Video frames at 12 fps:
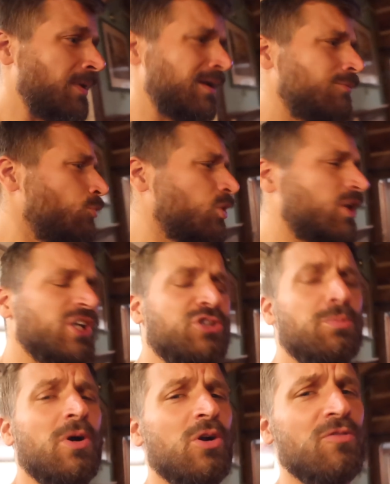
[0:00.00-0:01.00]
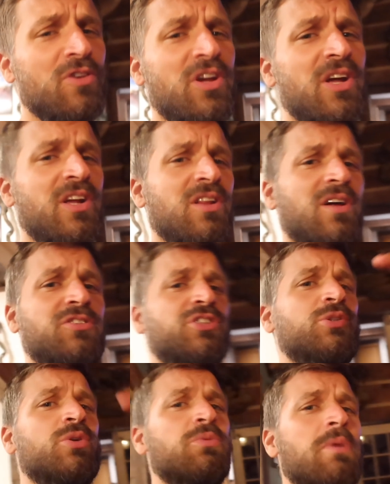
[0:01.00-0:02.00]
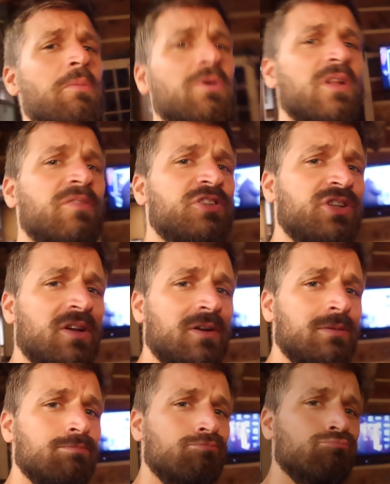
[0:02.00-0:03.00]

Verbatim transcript: But we'll catch him right over good. He loves you, and remember to love each other.